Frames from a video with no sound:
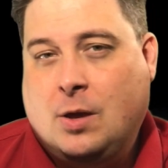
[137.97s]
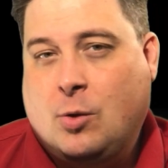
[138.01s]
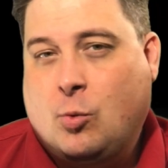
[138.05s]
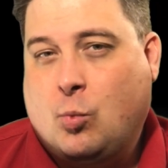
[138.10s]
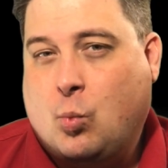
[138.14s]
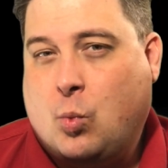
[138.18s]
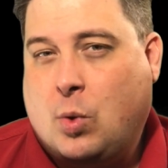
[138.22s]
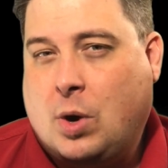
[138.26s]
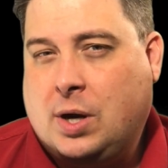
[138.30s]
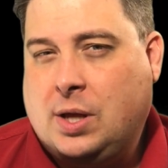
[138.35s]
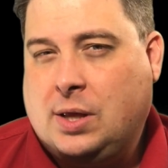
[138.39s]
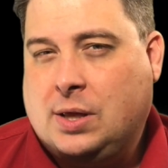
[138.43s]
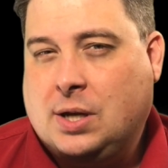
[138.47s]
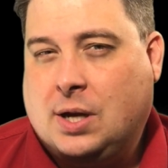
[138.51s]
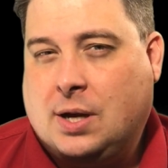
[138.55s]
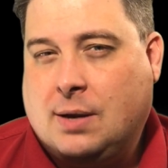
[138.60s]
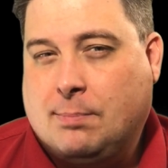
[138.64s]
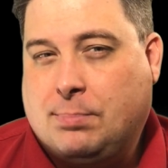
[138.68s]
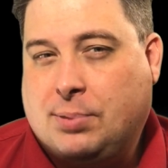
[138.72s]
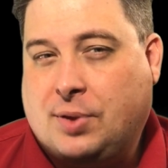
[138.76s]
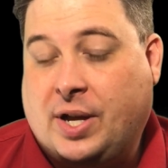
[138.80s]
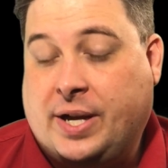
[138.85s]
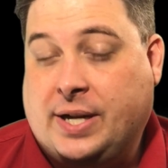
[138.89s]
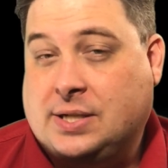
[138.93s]
One of the
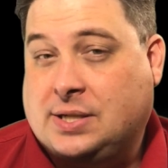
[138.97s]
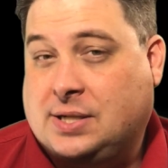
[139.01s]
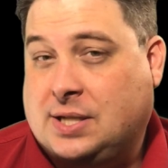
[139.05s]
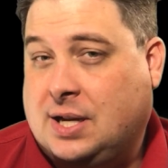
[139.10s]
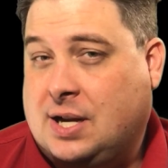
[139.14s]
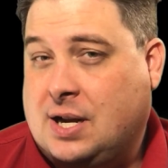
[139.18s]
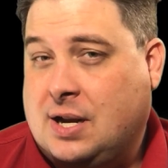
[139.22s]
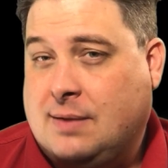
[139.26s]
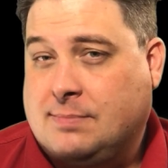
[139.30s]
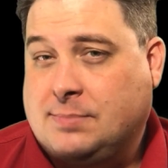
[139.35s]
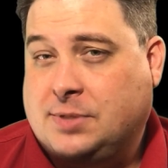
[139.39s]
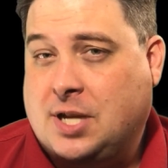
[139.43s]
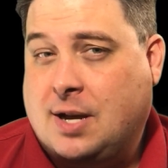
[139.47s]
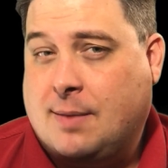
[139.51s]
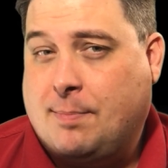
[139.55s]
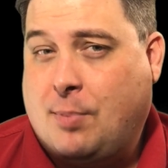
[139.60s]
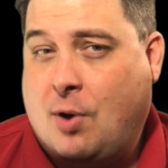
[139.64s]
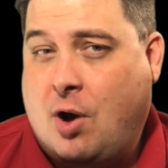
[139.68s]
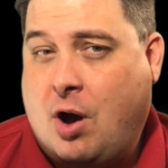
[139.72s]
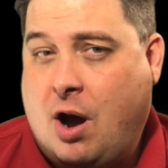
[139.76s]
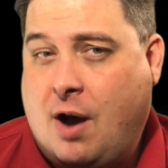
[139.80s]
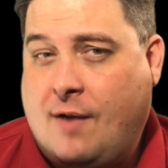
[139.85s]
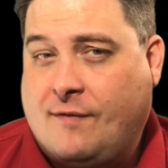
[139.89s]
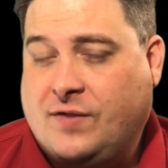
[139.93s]
complaints that comes up
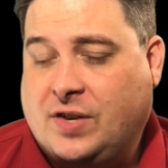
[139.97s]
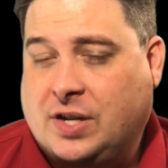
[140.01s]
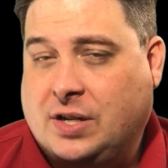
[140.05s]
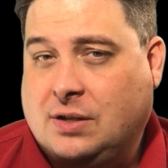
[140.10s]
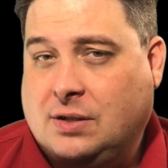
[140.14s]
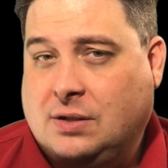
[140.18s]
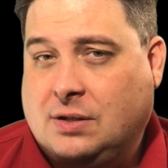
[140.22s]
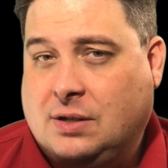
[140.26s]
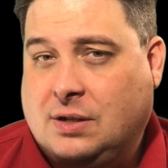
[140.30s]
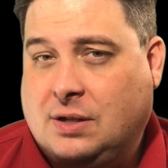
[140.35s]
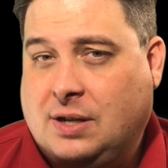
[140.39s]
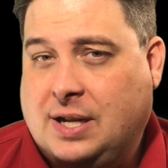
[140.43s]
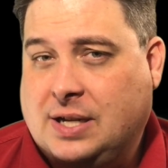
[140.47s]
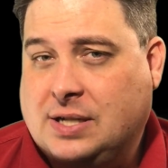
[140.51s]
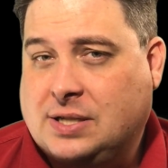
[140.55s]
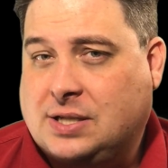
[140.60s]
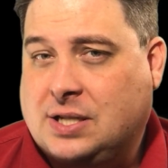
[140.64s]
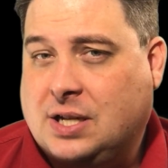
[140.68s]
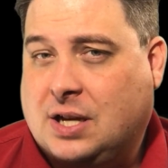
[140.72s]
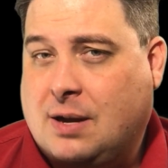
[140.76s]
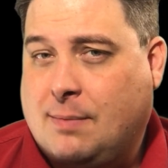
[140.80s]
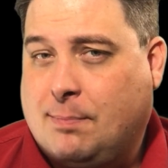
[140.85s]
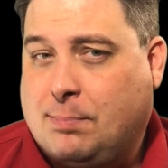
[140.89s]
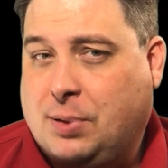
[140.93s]
often is
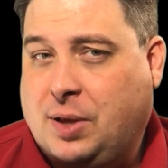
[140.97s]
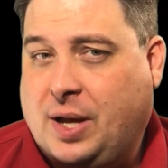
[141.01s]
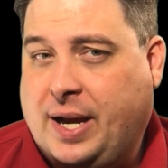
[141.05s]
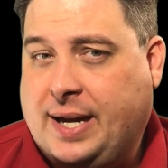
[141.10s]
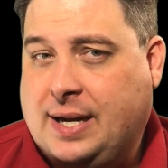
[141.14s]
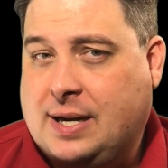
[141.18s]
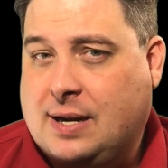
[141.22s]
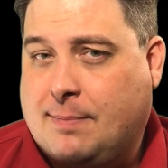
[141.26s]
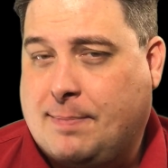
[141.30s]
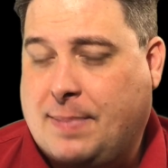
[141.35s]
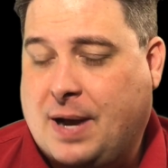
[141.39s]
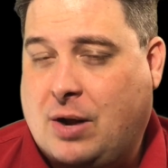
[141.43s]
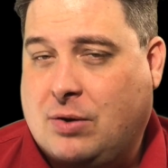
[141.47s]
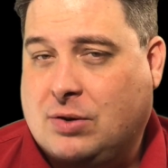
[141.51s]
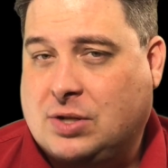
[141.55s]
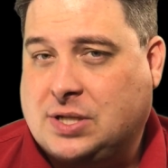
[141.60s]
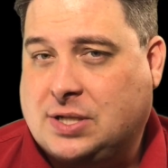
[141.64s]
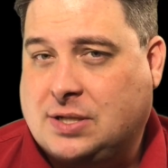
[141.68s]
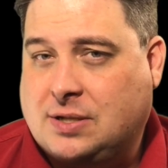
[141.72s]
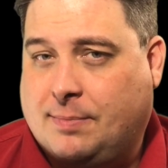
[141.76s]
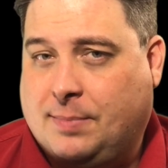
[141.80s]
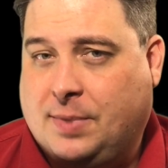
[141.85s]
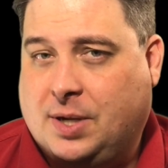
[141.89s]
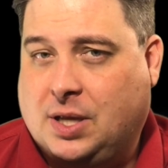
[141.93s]
the complaint about
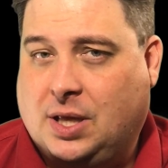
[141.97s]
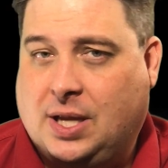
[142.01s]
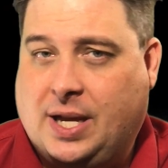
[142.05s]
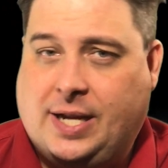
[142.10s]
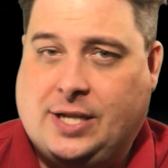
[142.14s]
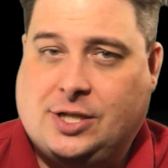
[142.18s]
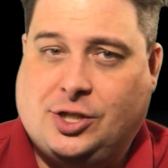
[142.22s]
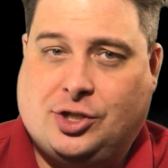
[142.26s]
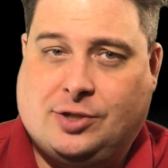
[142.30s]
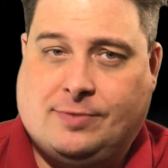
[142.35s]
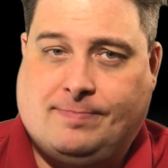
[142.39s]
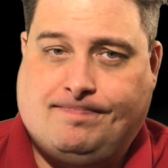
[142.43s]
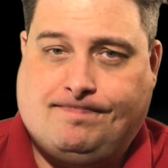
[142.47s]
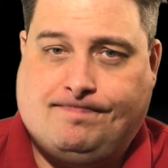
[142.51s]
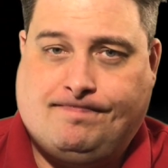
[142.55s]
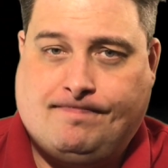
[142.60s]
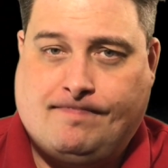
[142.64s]
assimilation.